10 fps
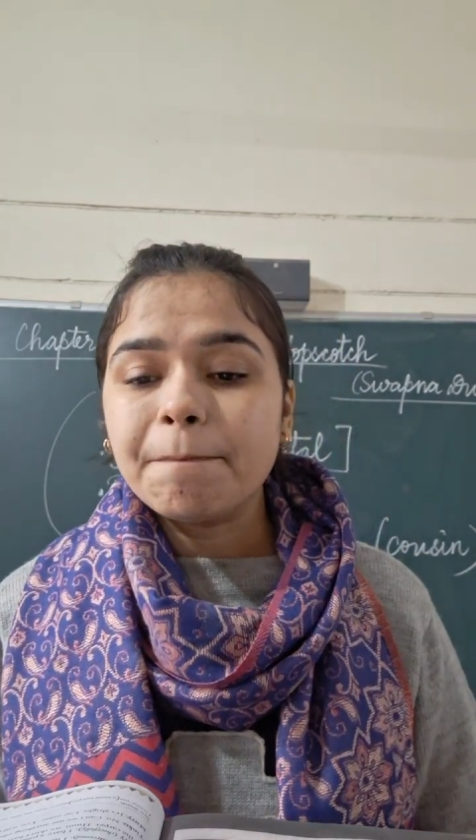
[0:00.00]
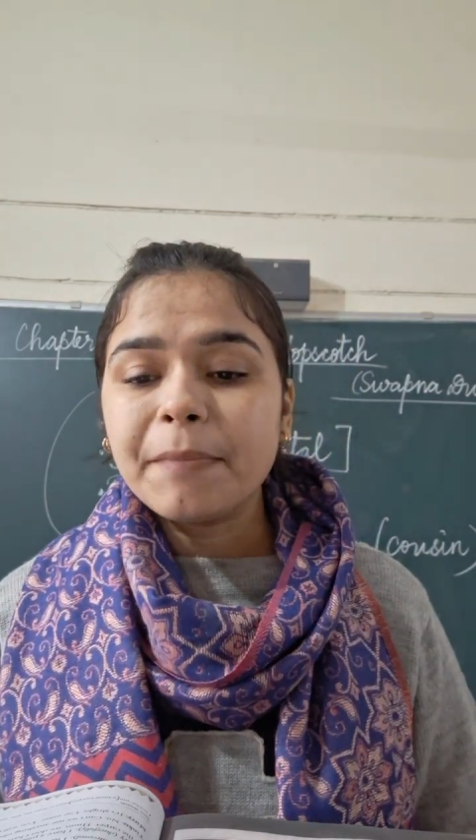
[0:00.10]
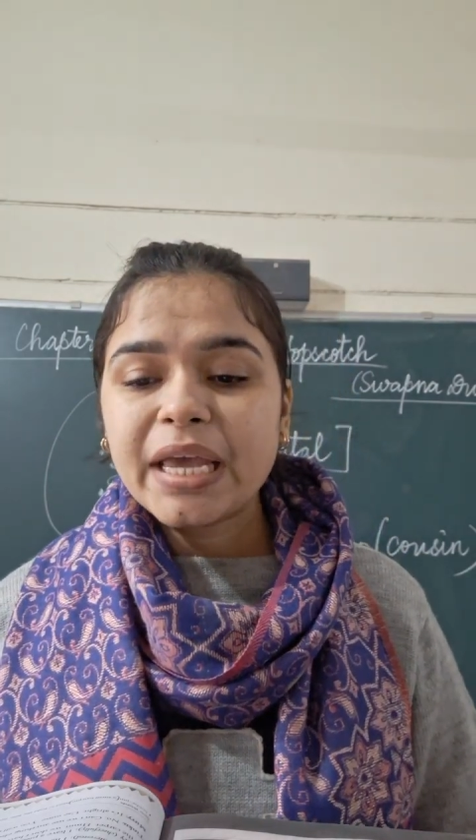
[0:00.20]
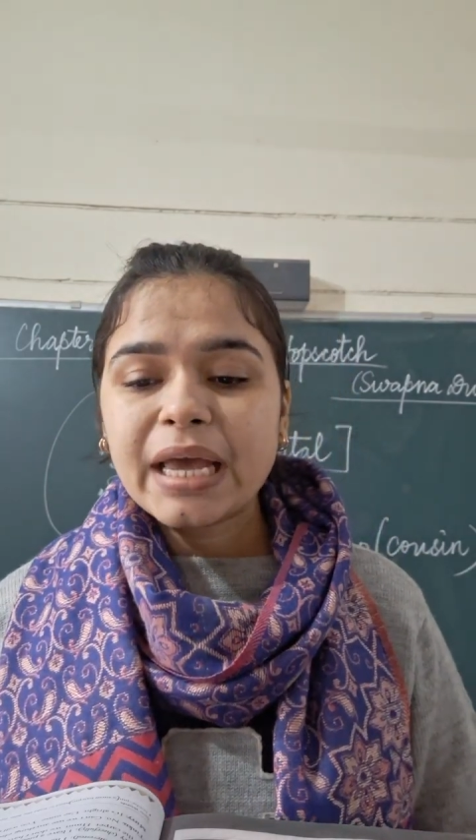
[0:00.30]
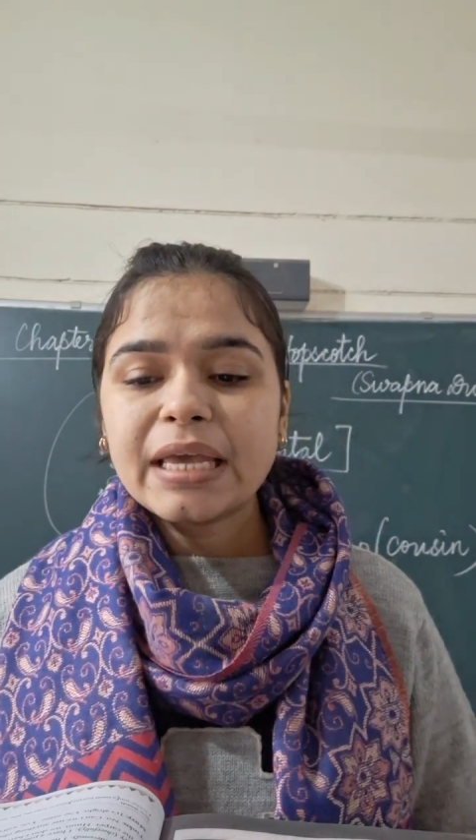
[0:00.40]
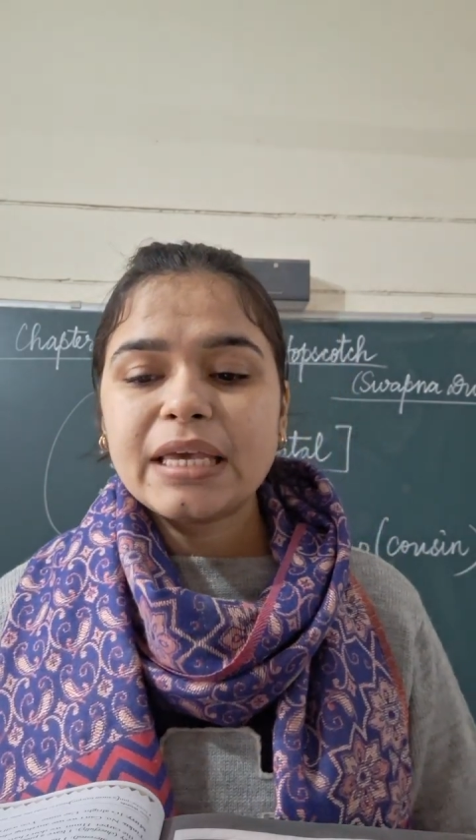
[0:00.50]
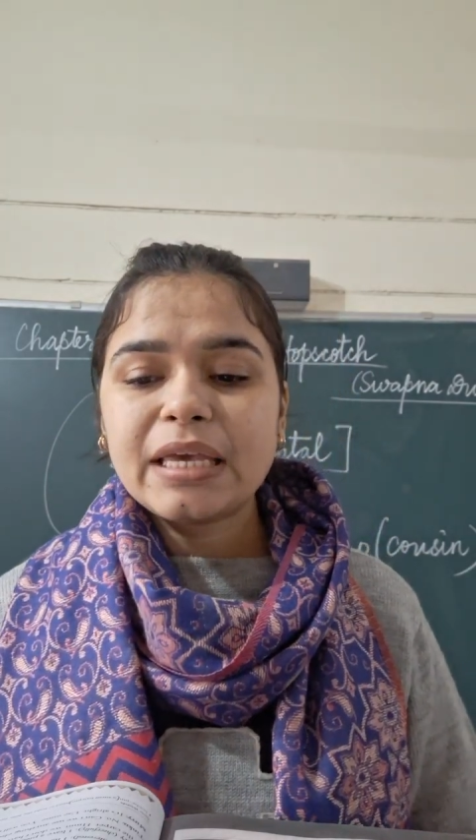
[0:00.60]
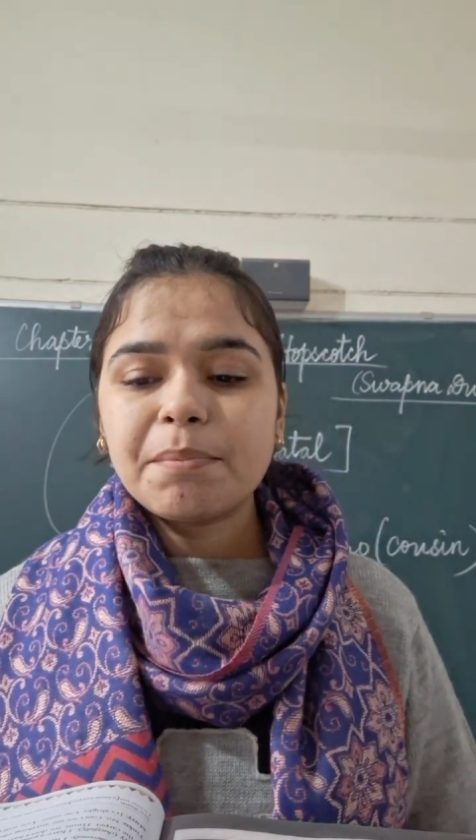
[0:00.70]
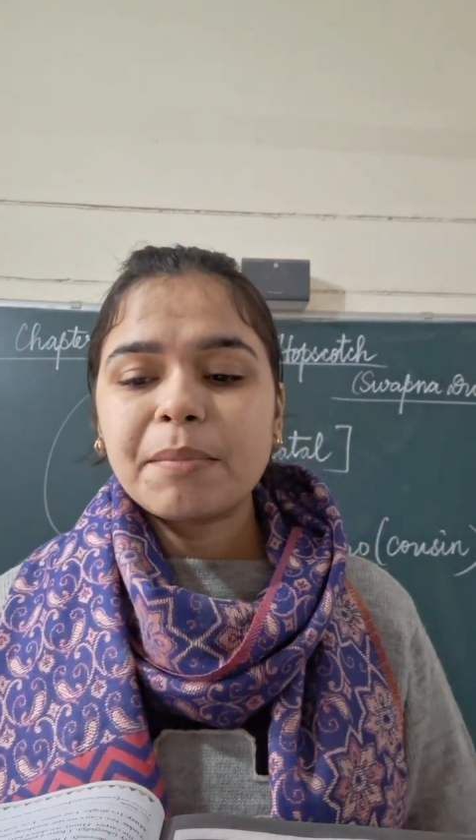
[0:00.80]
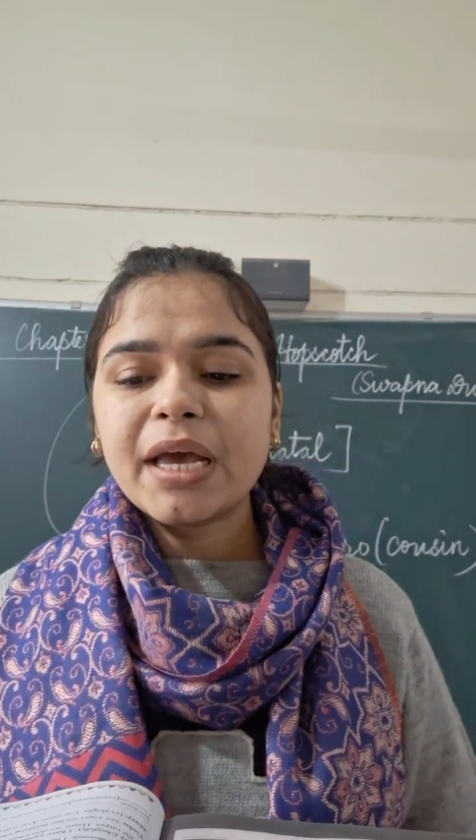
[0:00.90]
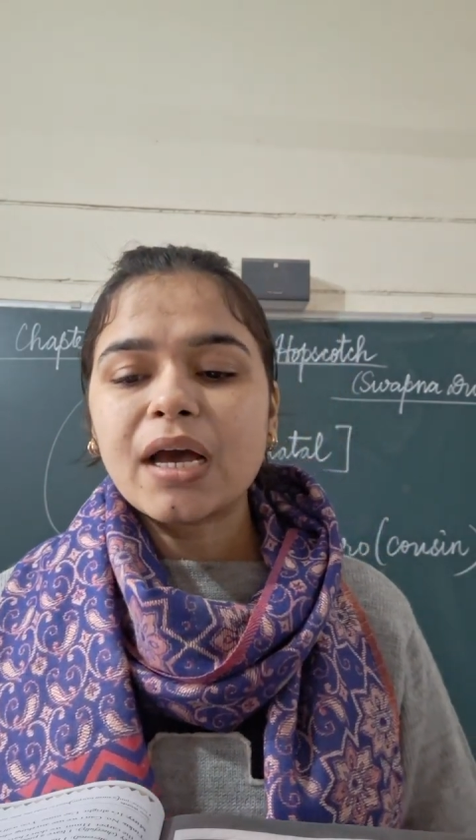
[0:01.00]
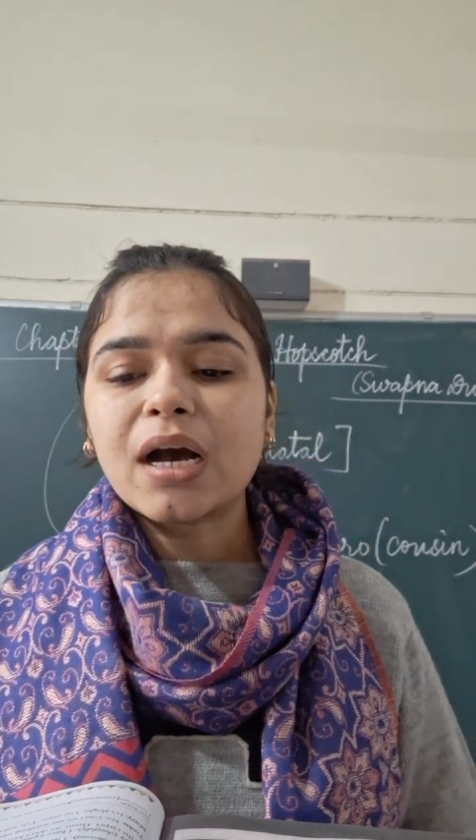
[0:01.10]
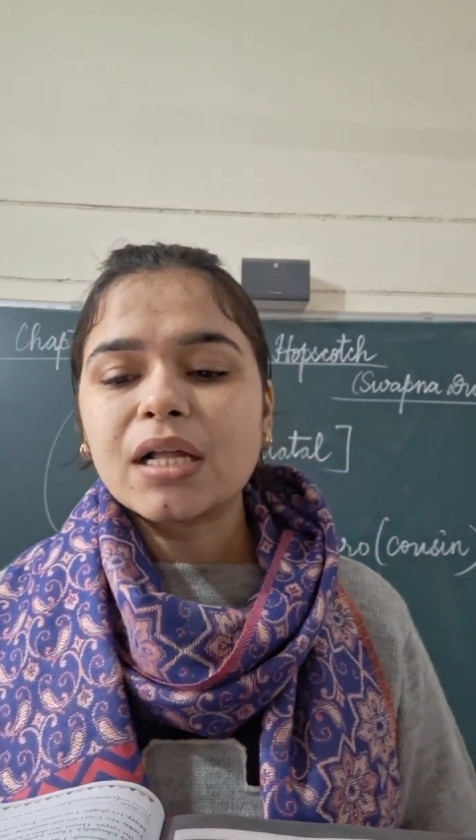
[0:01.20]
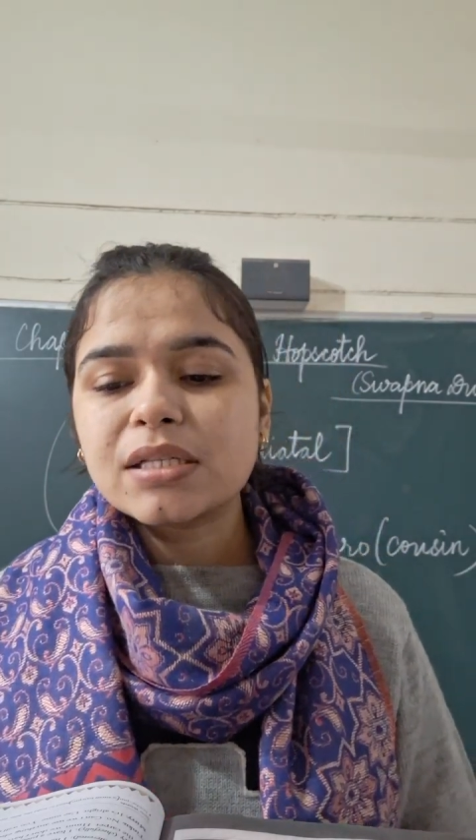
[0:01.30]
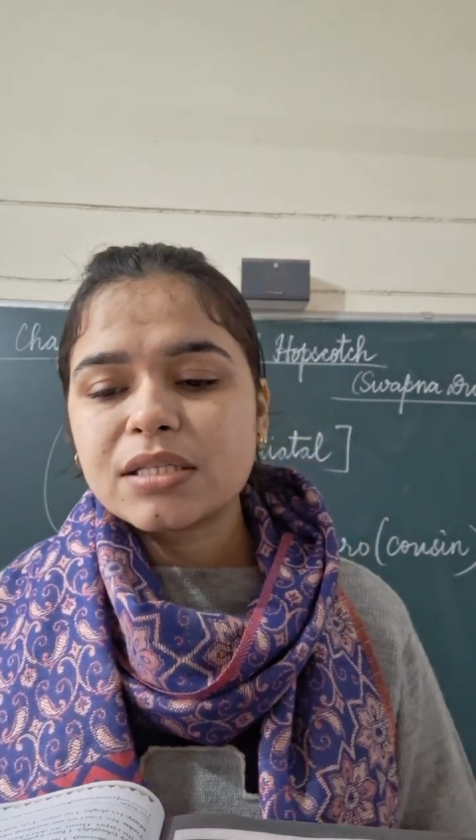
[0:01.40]
may I keep
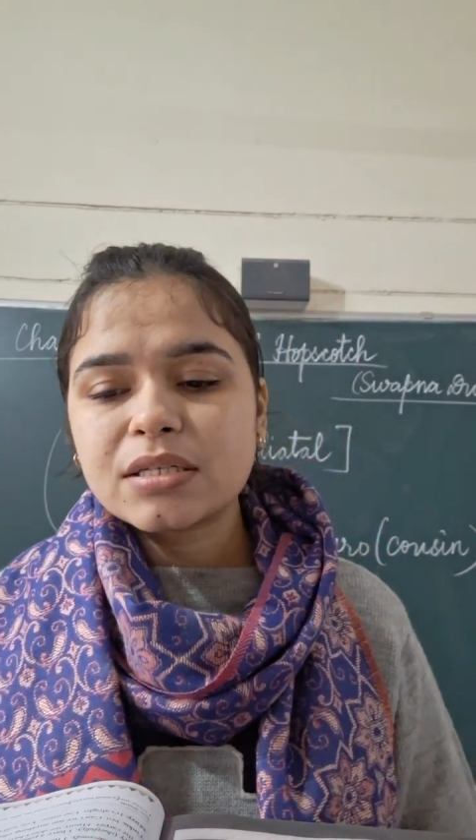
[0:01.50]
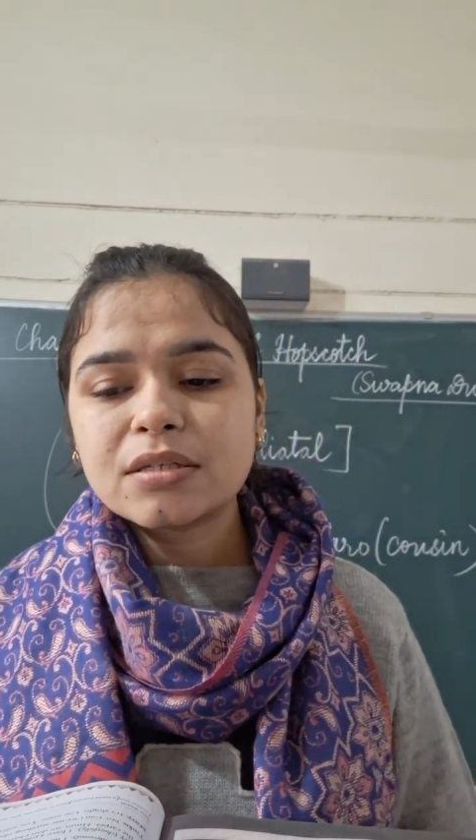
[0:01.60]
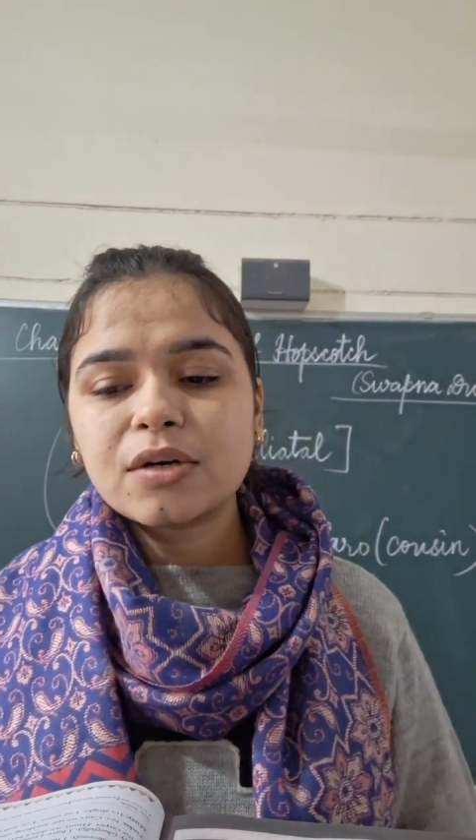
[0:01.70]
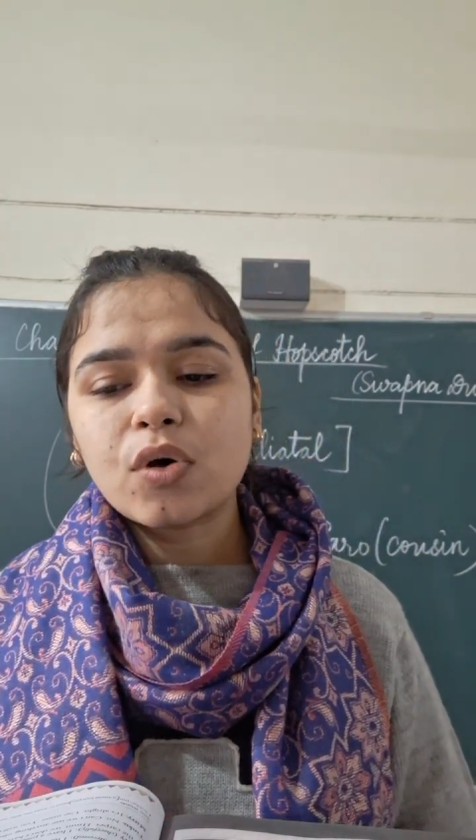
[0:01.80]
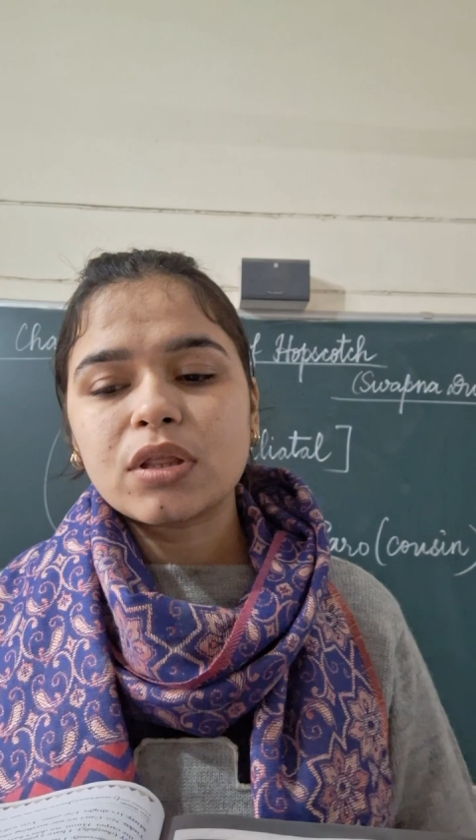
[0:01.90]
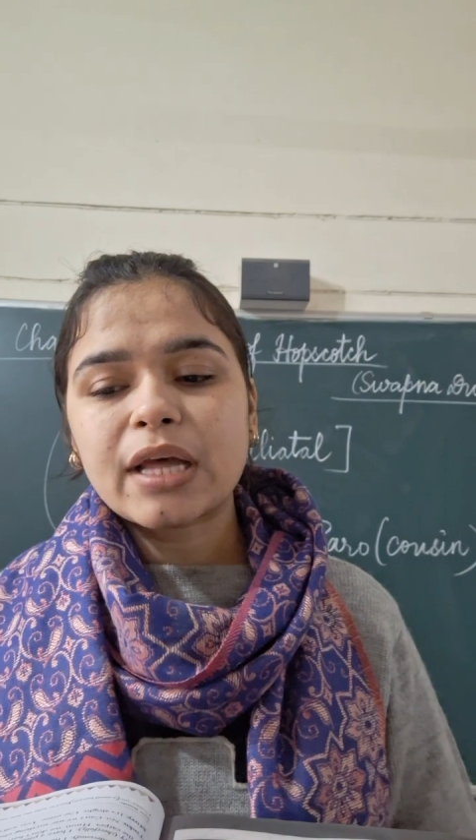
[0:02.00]
my ulster on